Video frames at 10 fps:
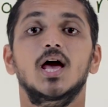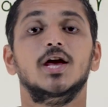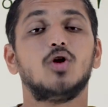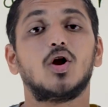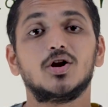
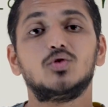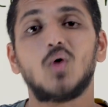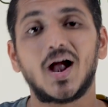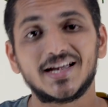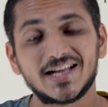In order
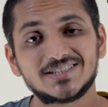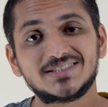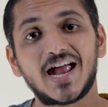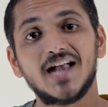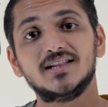to
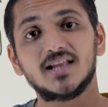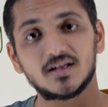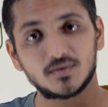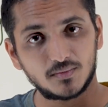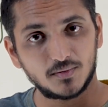understand
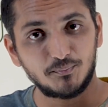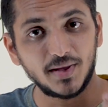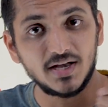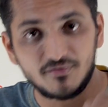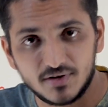the
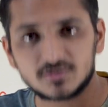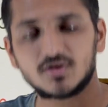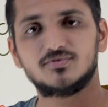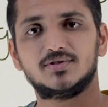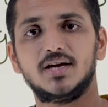benefits
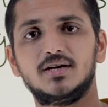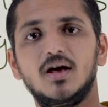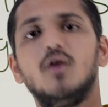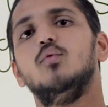of set,